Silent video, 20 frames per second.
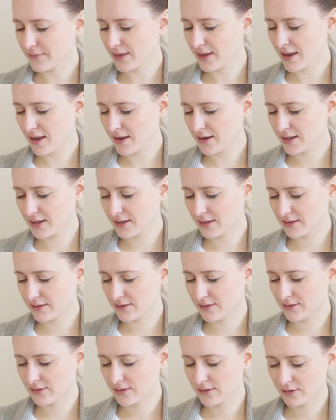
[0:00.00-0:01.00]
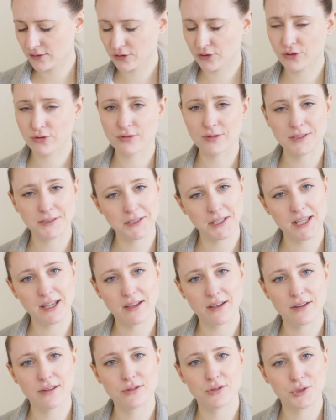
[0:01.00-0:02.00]
That is
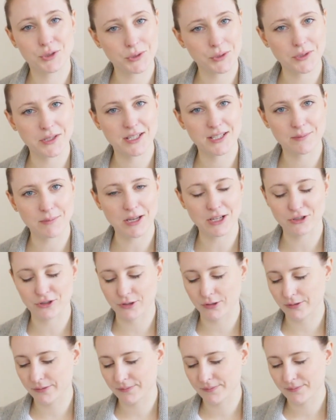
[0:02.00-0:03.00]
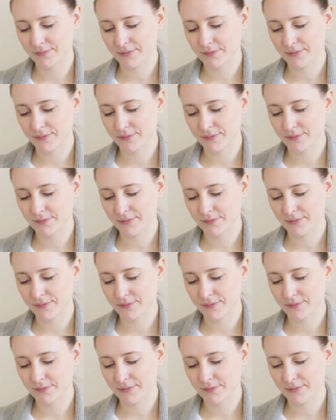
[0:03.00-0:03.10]
truly, truly special.